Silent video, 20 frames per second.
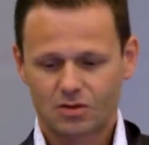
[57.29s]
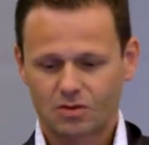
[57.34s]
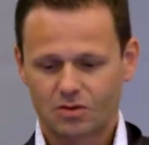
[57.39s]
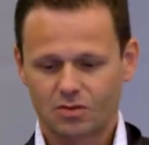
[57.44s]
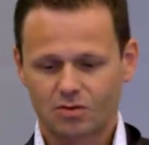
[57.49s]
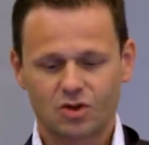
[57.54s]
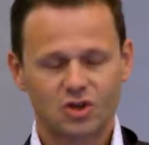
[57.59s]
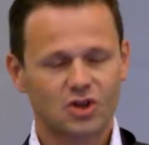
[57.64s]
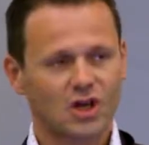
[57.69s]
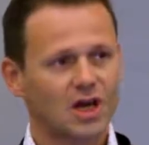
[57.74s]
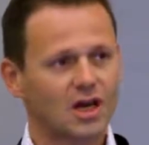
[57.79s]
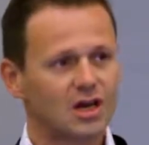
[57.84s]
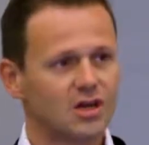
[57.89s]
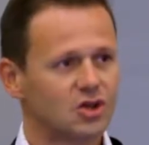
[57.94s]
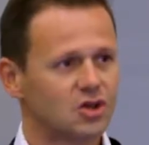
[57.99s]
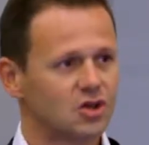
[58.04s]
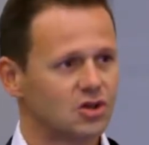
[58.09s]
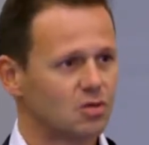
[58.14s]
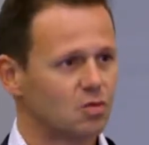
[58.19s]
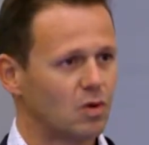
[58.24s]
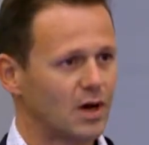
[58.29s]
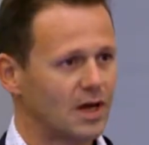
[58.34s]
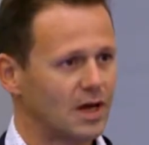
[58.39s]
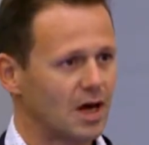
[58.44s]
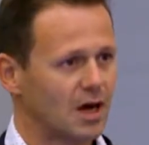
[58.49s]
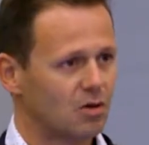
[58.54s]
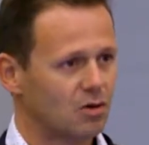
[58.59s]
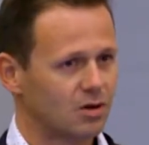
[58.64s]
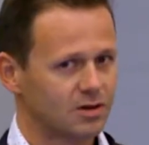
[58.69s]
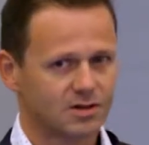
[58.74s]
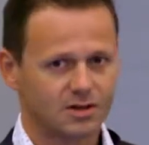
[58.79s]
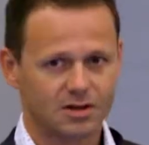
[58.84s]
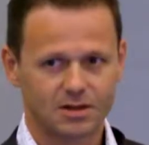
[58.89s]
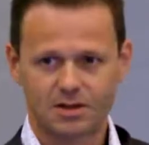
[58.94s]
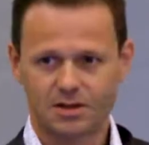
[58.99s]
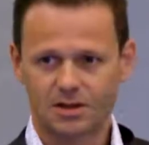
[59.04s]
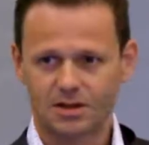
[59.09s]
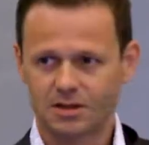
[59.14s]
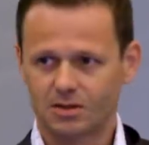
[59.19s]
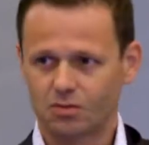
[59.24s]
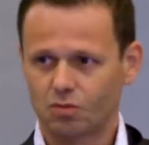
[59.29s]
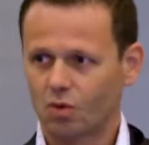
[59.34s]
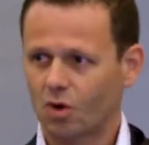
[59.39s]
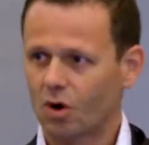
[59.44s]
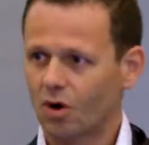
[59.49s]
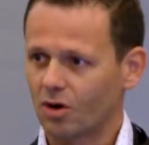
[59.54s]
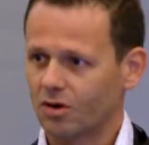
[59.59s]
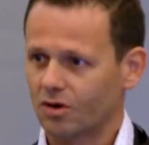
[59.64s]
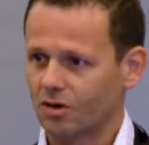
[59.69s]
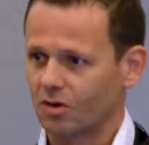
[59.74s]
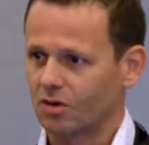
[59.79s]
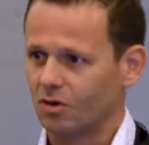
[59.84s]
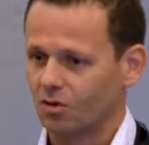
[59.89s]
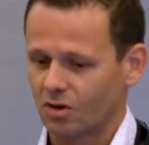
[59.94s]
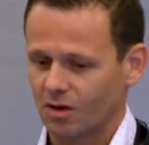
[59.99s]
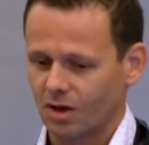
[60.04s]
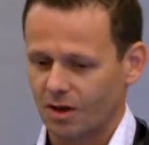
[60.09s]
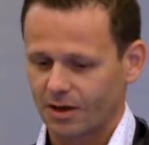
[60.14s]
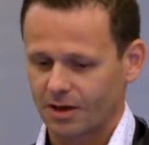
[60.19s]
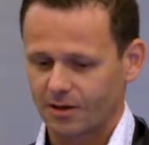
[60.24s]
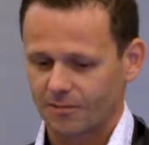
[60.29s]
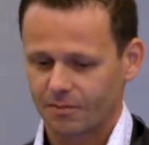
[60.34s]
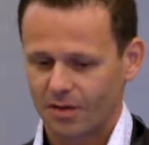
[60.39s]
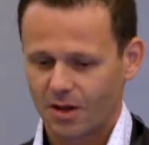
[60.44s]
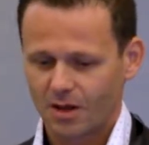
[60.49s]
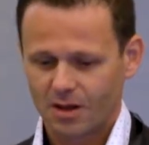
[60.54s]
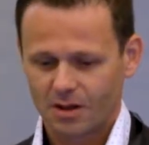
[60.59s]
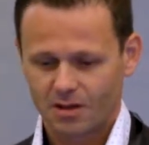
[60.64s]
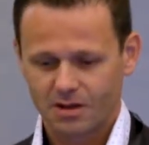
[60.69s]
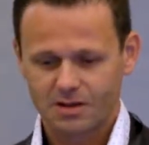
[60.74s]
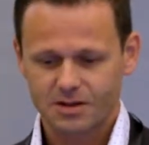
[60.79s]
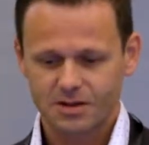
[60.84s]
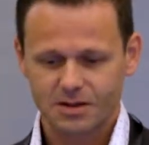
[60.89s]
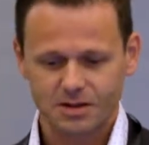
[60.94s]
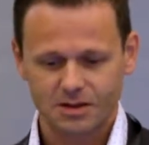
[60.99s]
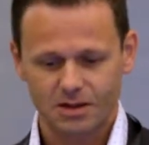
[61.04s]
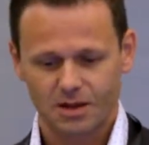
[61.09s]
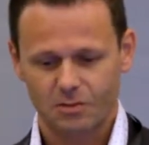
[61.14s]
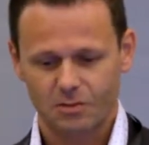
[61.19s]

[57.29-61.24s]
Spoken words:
to change the way our cities work and look like. This is an